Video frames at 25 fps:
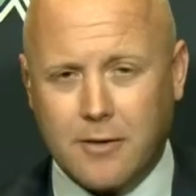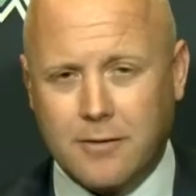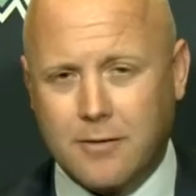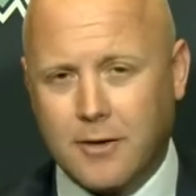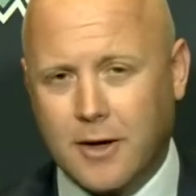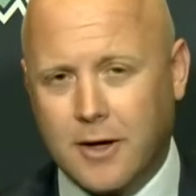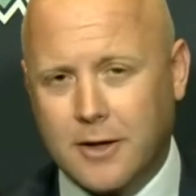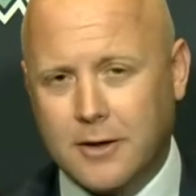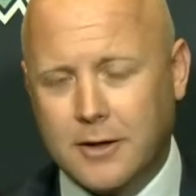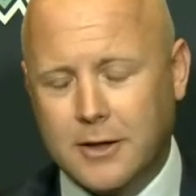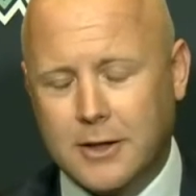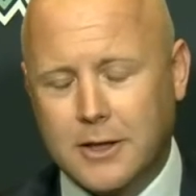
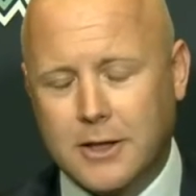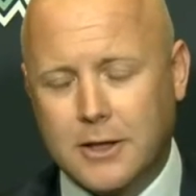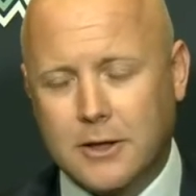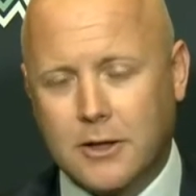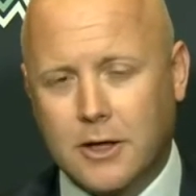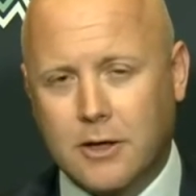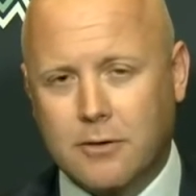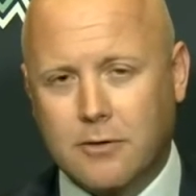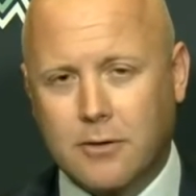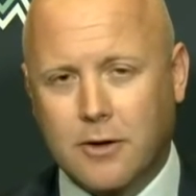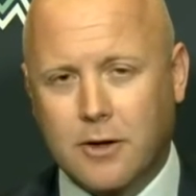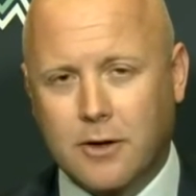So
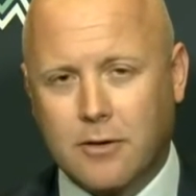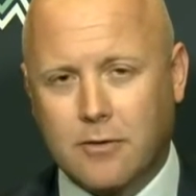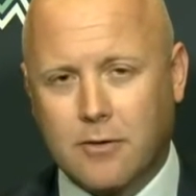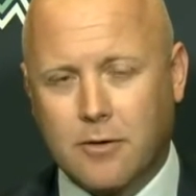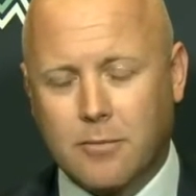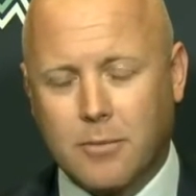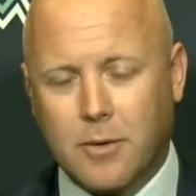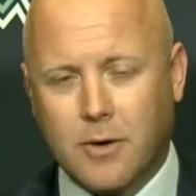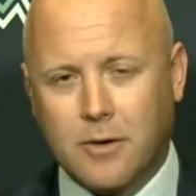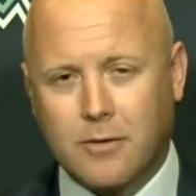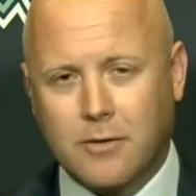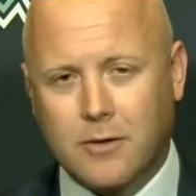I took it as
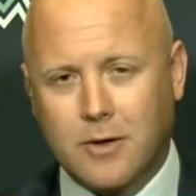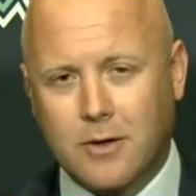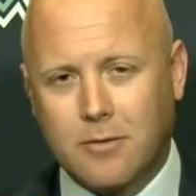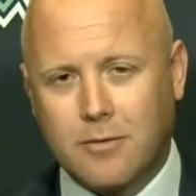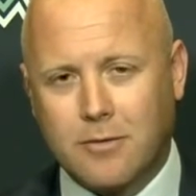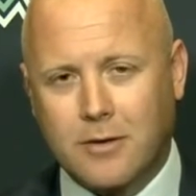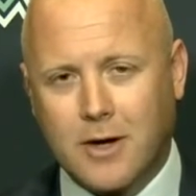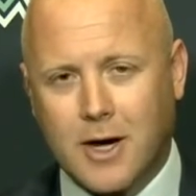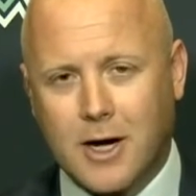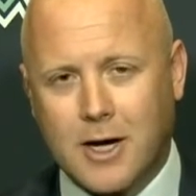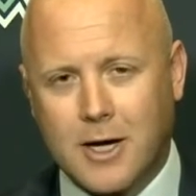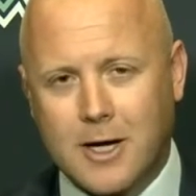a positive,
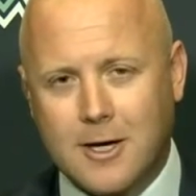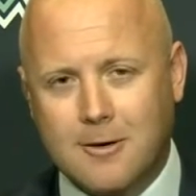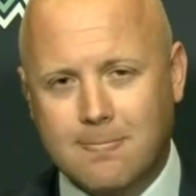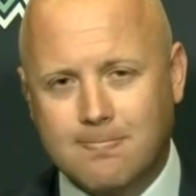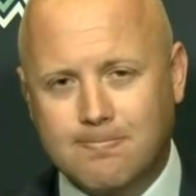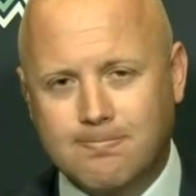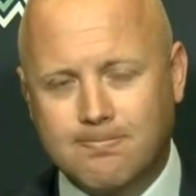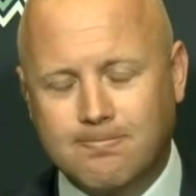Scotty.